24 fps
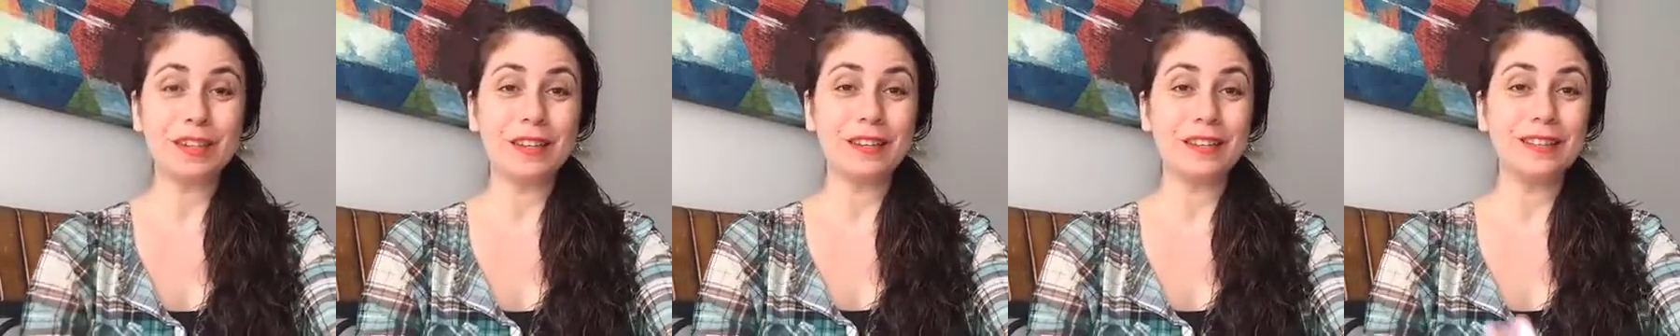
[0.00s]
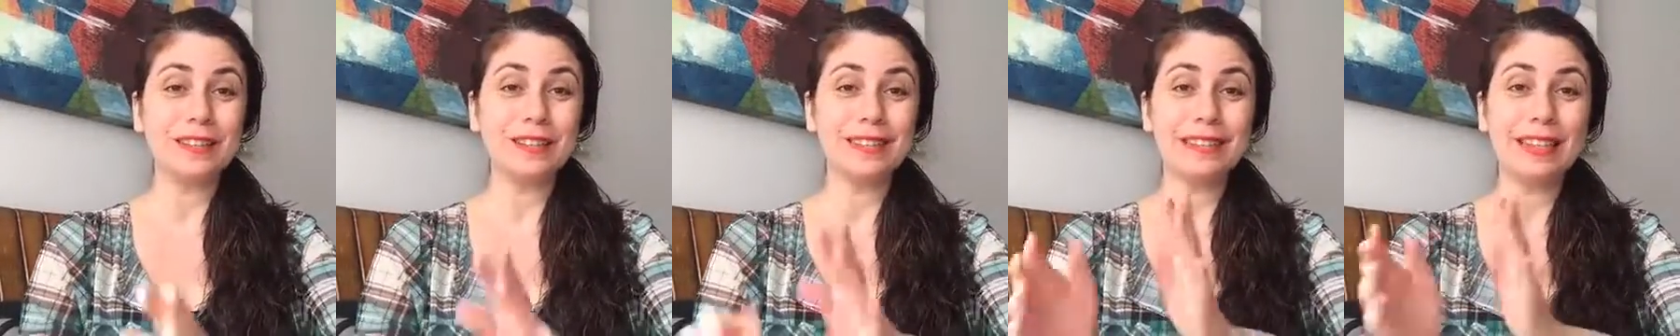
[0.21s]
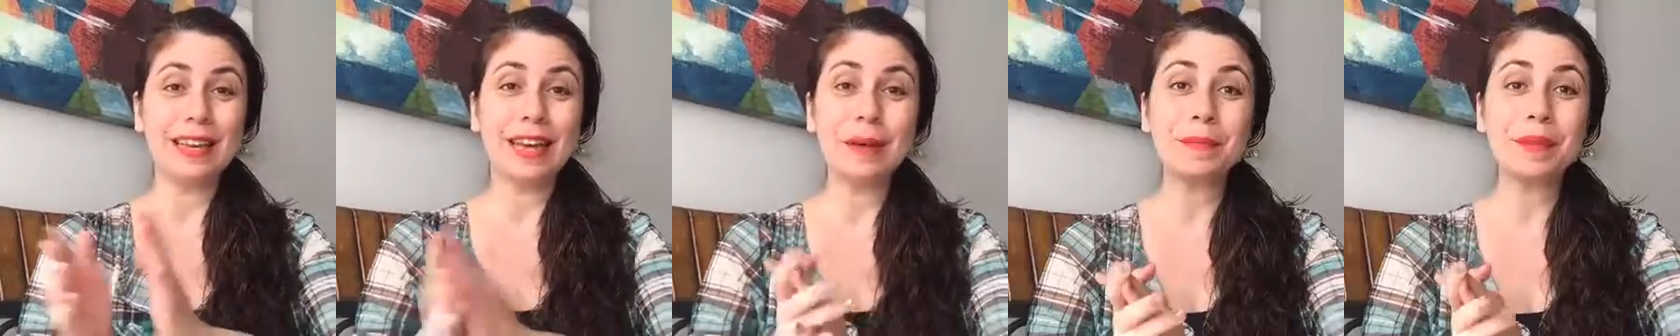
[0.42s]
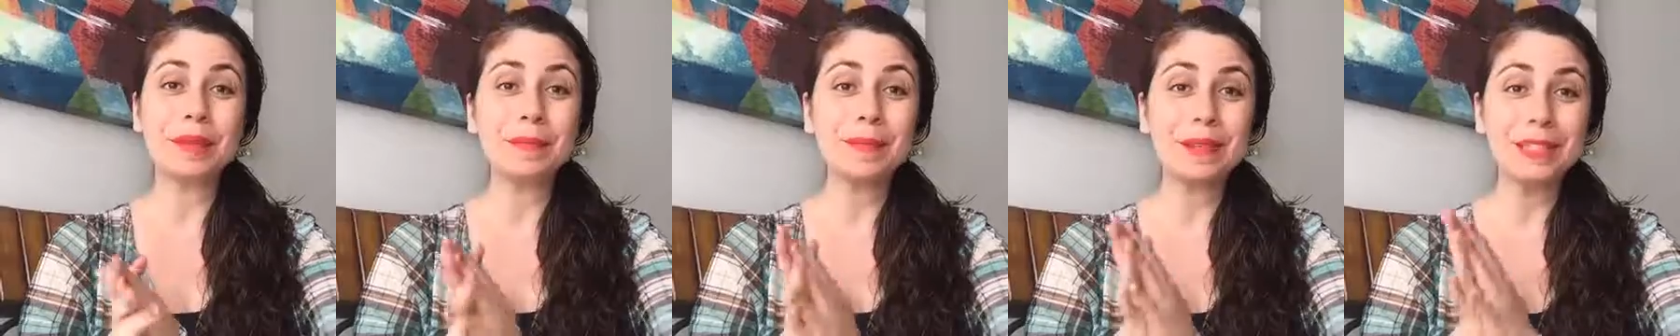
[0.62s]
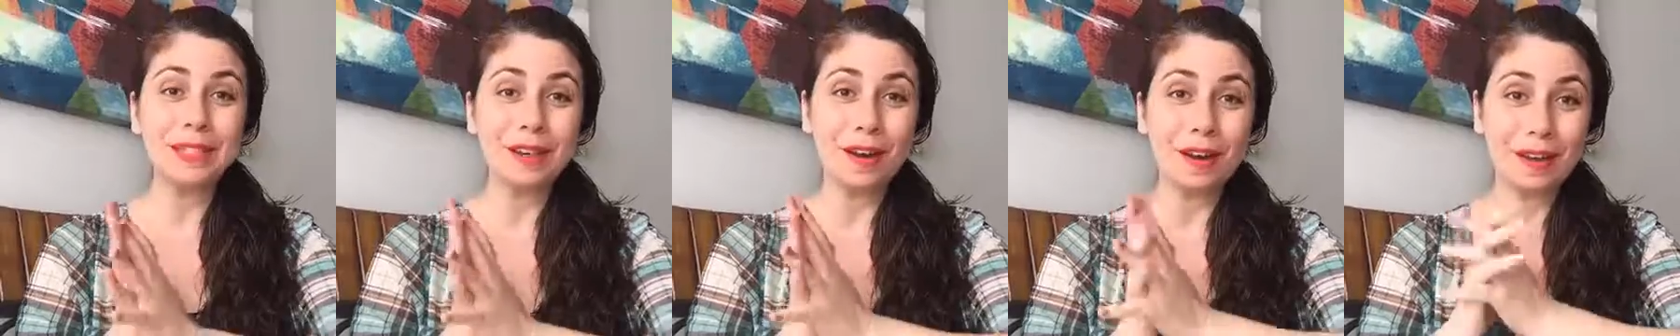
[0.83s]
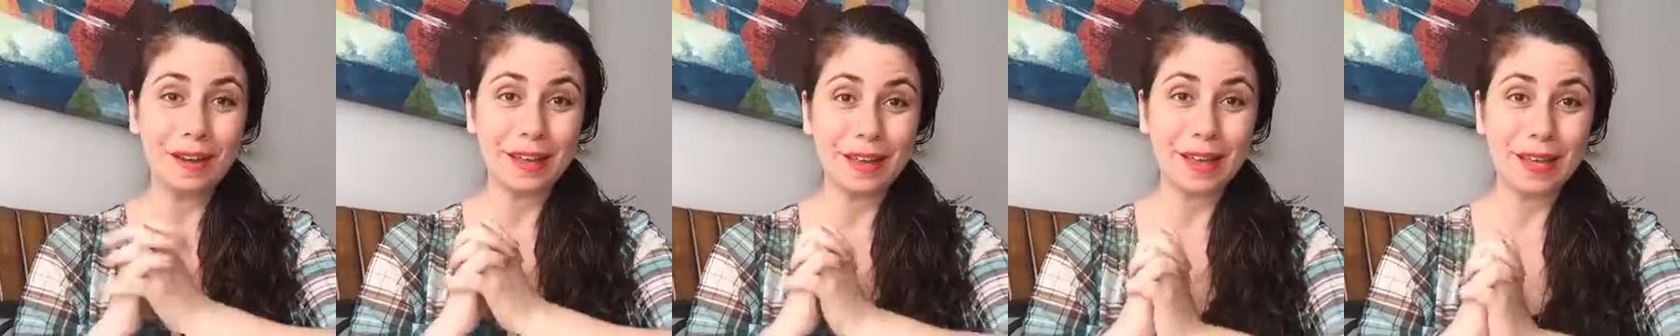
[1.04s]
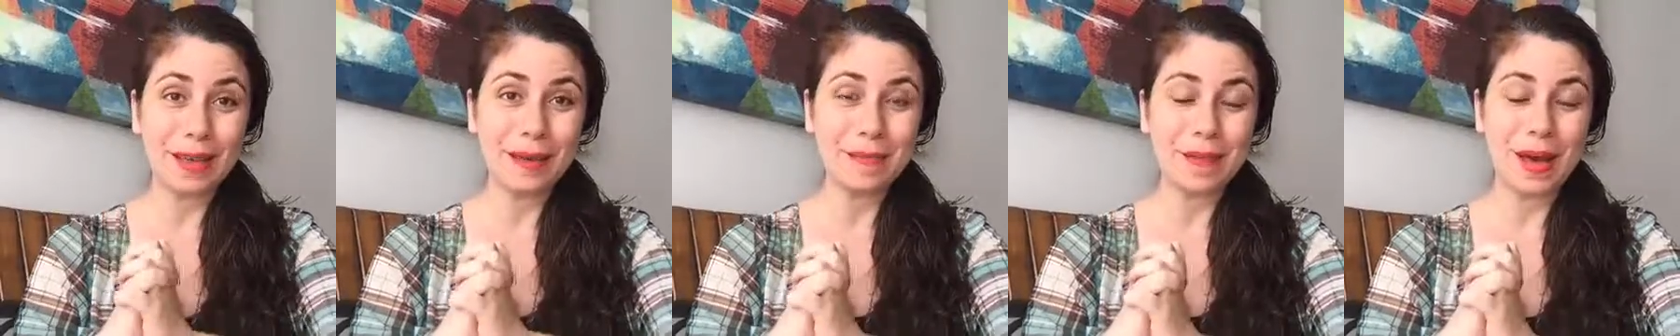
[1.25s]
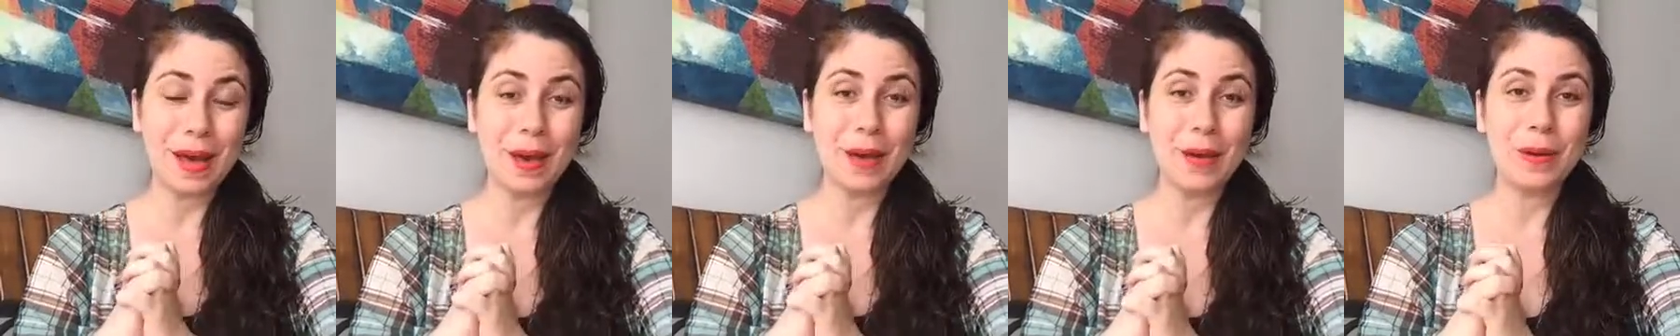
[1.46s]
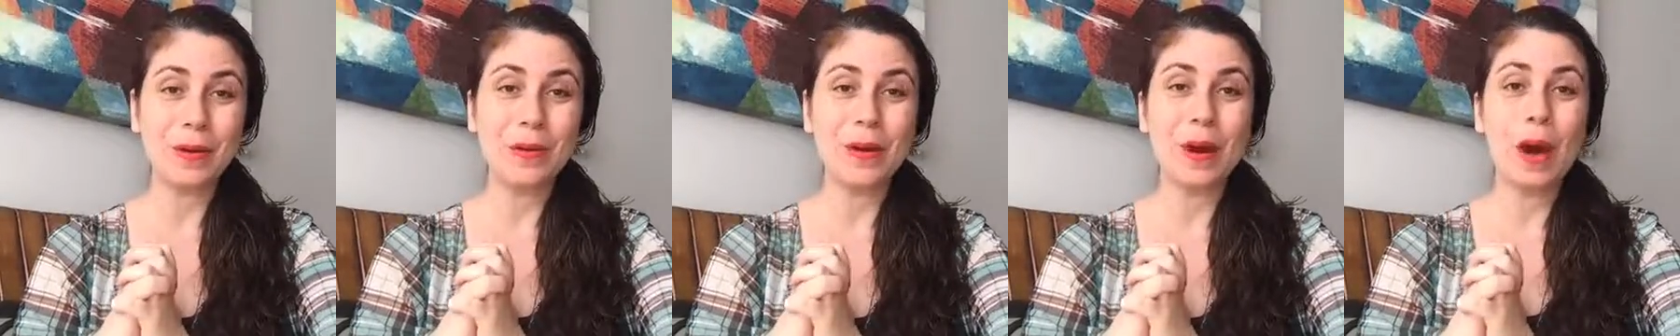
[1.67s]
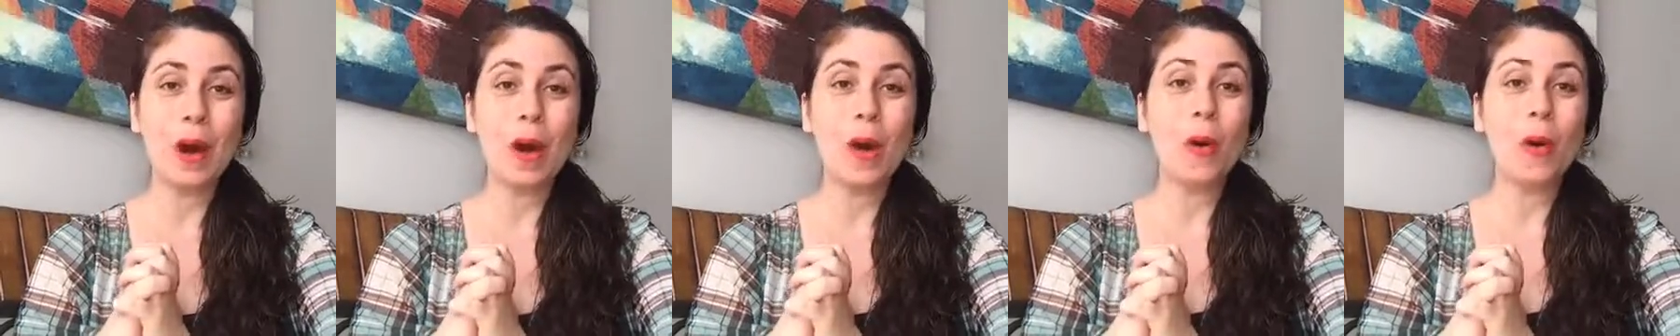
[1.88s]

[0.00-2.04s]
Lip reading: and today I'm going to be talking about